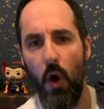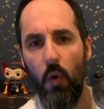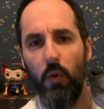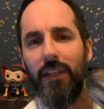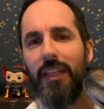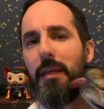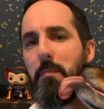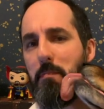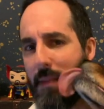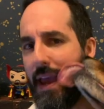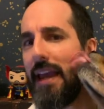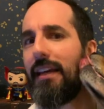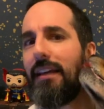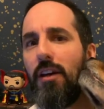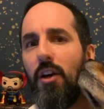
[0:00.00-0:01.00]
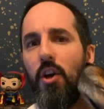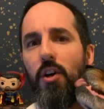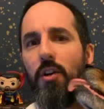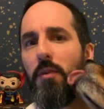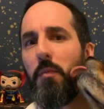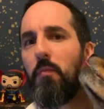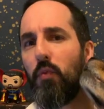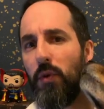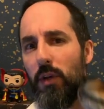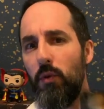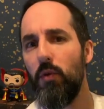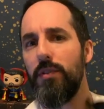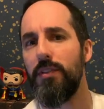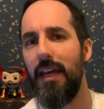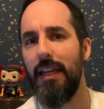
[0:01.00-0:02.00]
only make
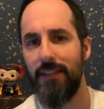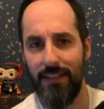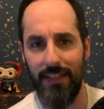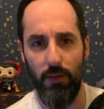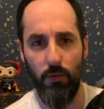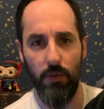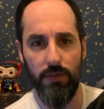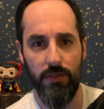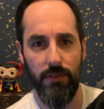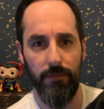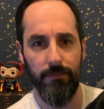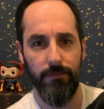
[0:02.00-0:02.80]
prequels and sequels?